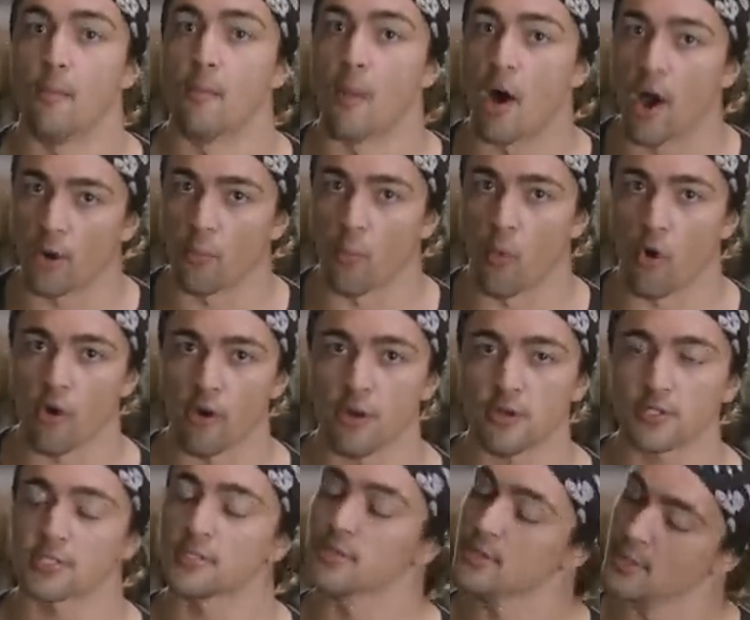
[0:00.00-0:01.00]
Modern
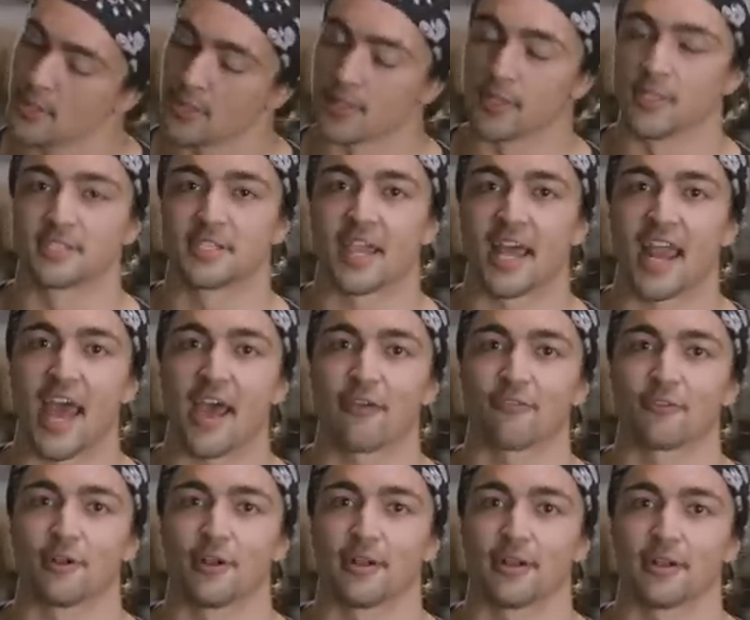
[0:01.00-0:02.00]
warriors, let's get
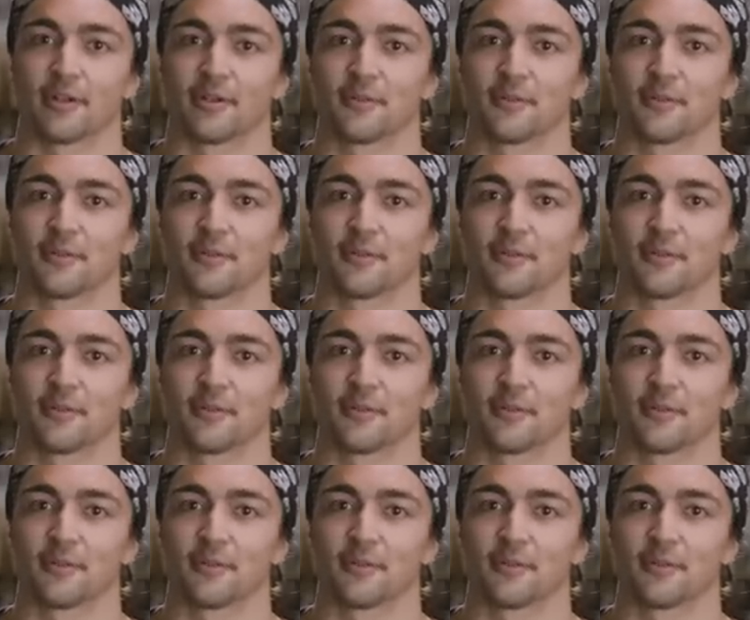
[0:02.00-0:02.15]
after it.